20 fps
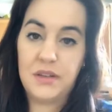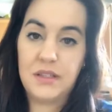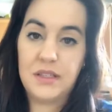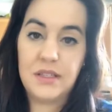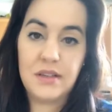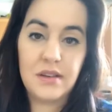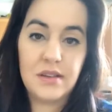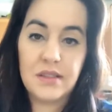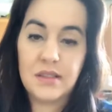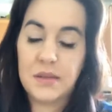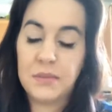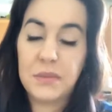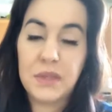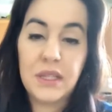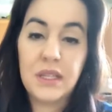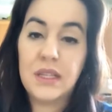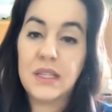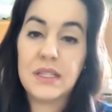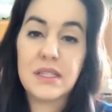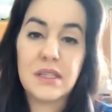It's not
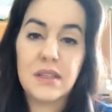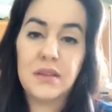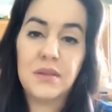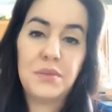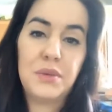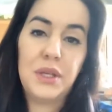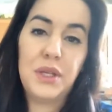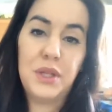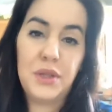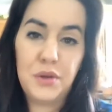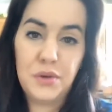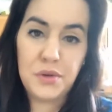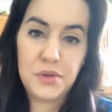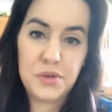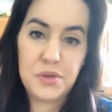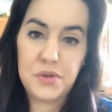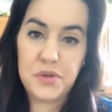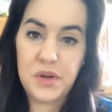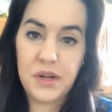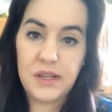something that's going to be huge
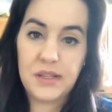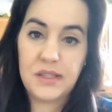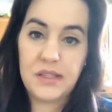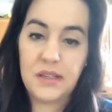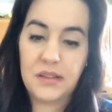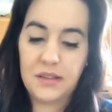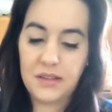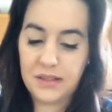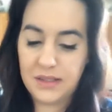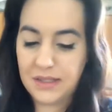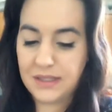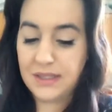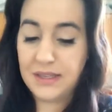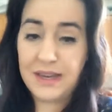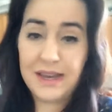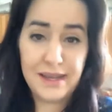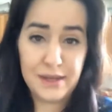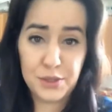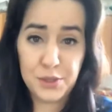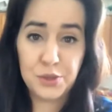or drastic. This is
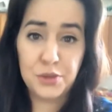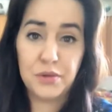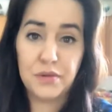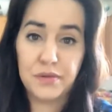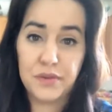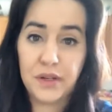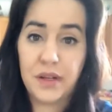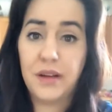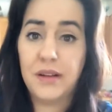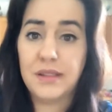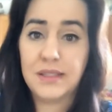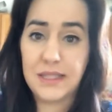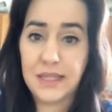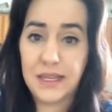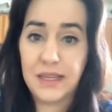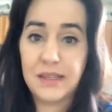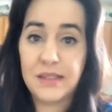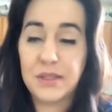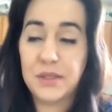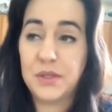natural, for God's
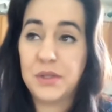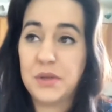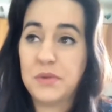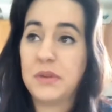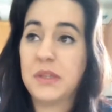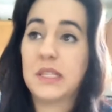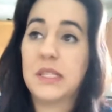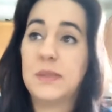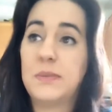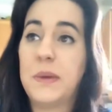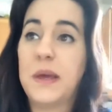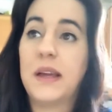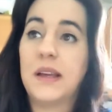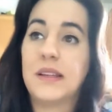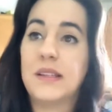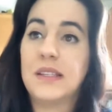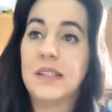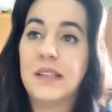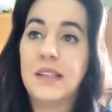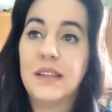sake. So don't
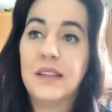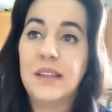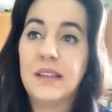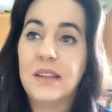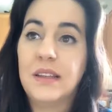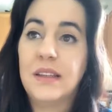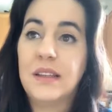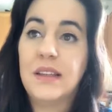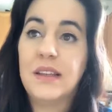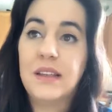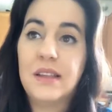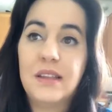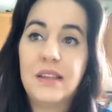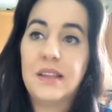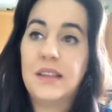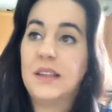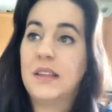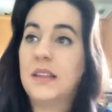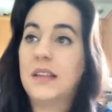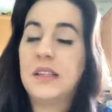expect
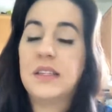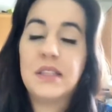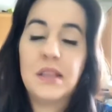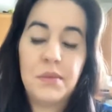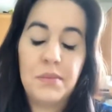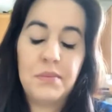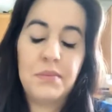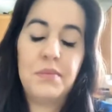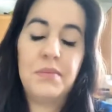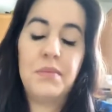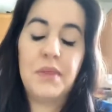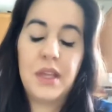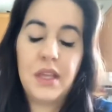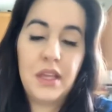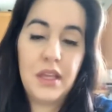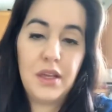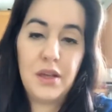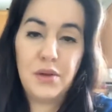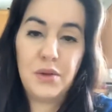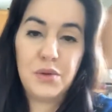something
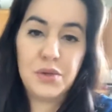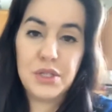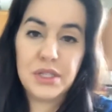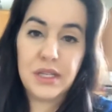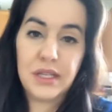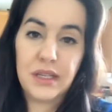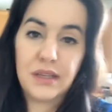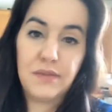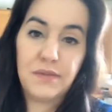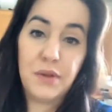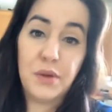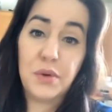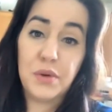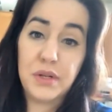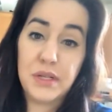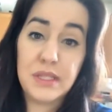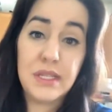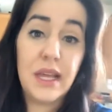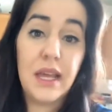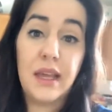huge, like if you were
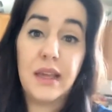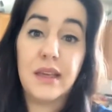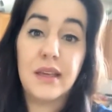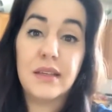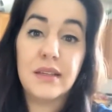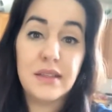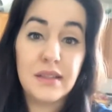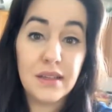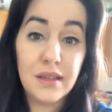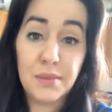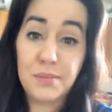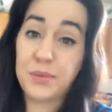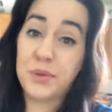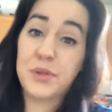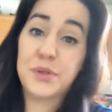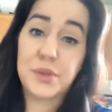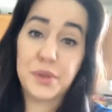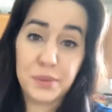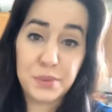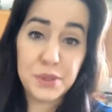to take a
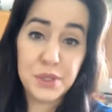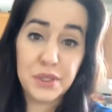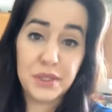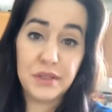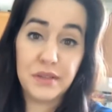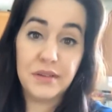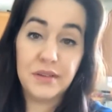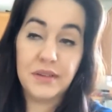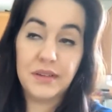prescription.